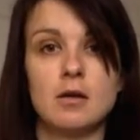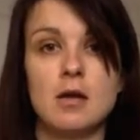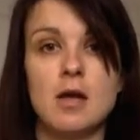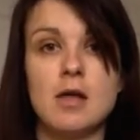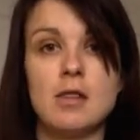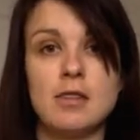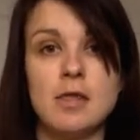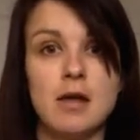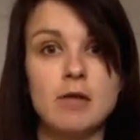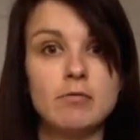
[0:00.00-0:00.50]

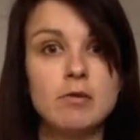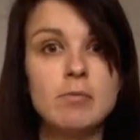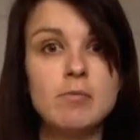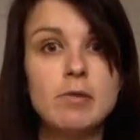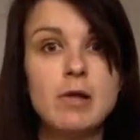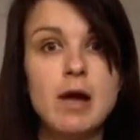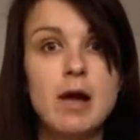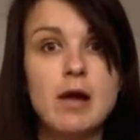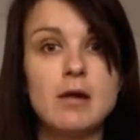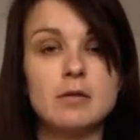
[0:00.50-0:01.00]
And they
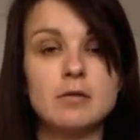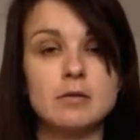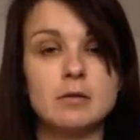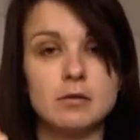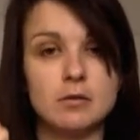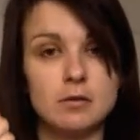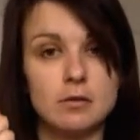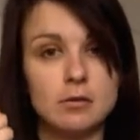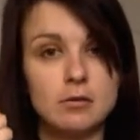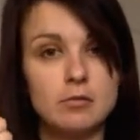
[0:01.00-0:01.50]
replied,
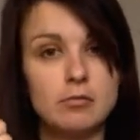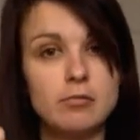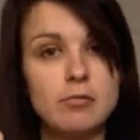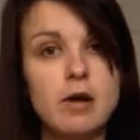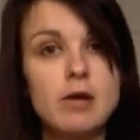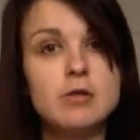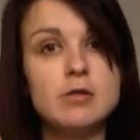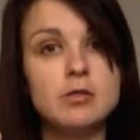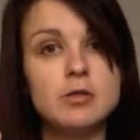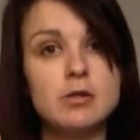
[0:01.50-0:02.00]

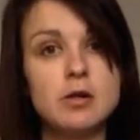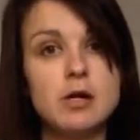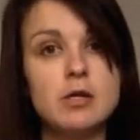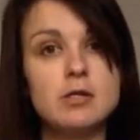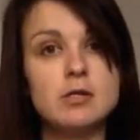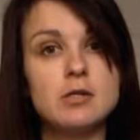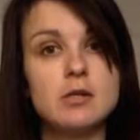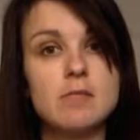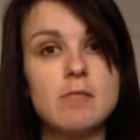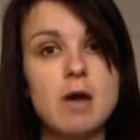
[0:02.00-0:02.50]
Crunch,
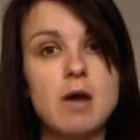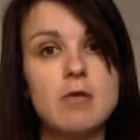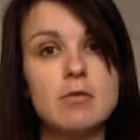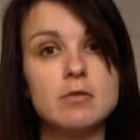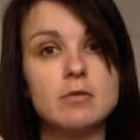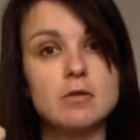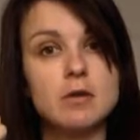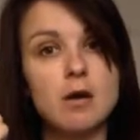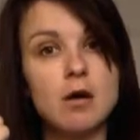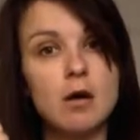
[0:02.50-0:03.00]
crunch the
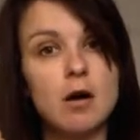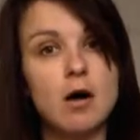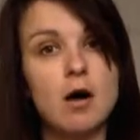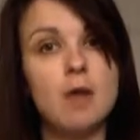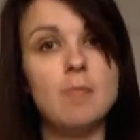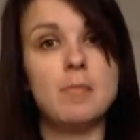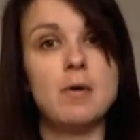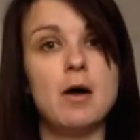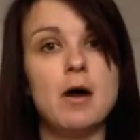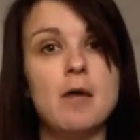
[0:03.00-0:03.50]
mouse,
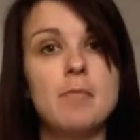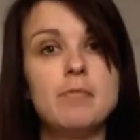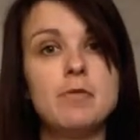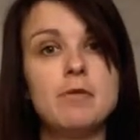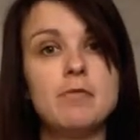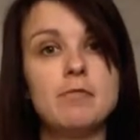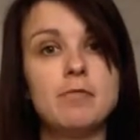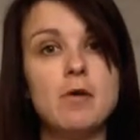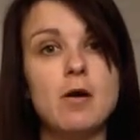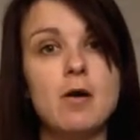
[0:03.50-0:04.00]
hop, hop
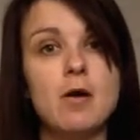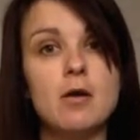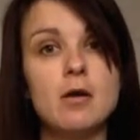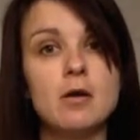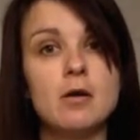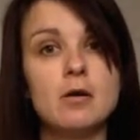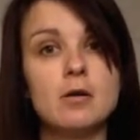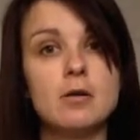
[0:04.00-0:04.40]
the frog,